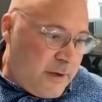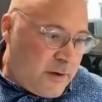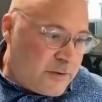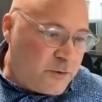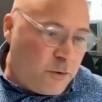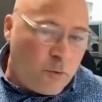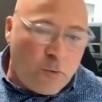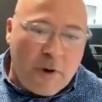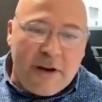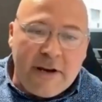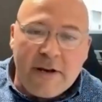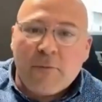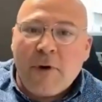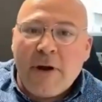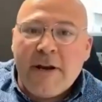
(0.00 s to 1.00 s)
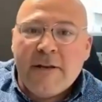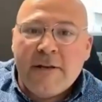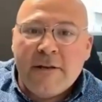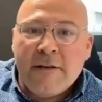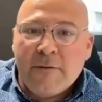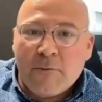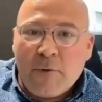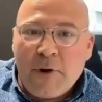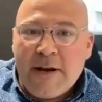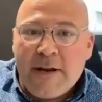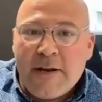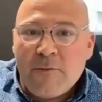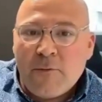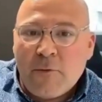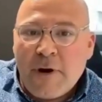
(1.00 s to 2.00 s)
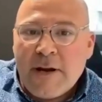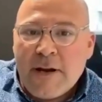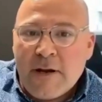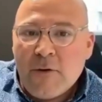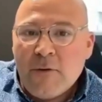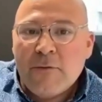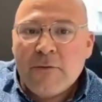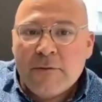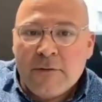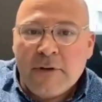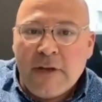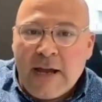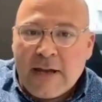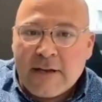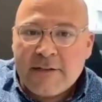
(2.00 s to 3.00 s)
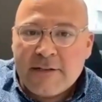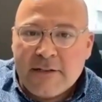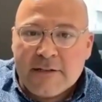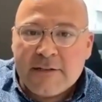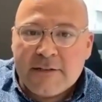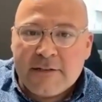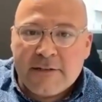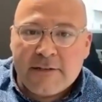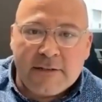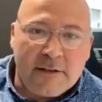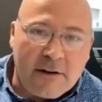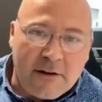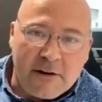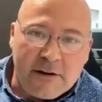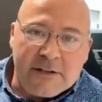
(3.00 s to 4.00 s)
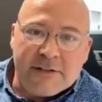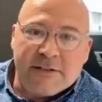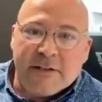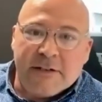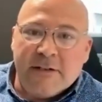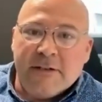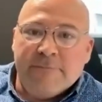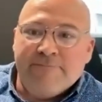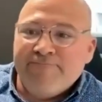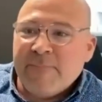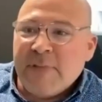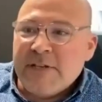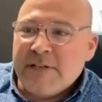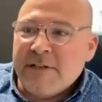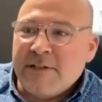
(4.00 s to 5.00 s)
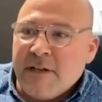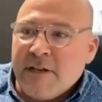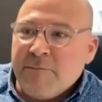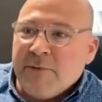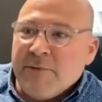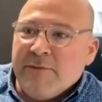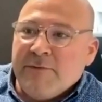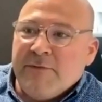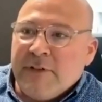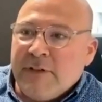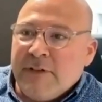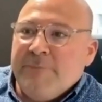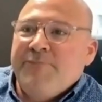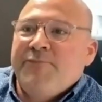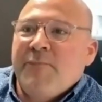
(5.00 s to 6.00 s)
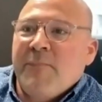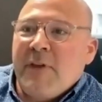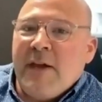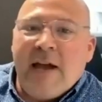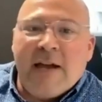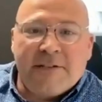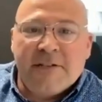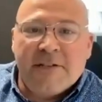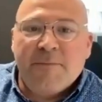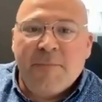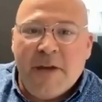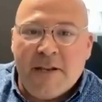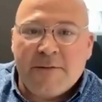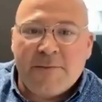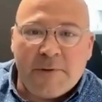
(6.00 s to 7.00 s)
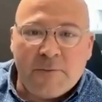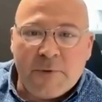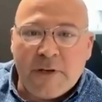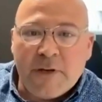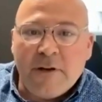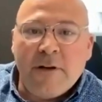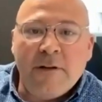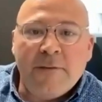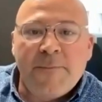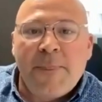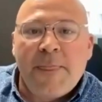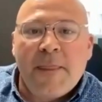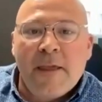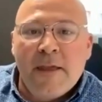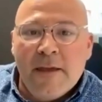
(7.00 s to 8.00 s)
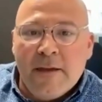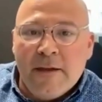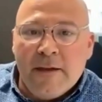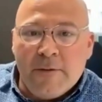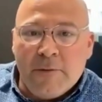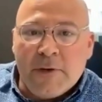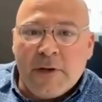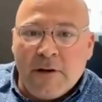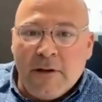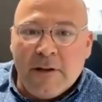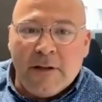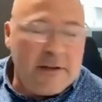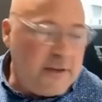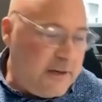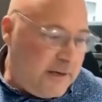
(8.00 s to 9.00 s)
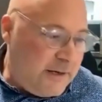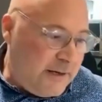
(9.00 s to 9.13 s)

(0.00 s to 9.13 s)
So right in, right out access is a type of access management, we call it.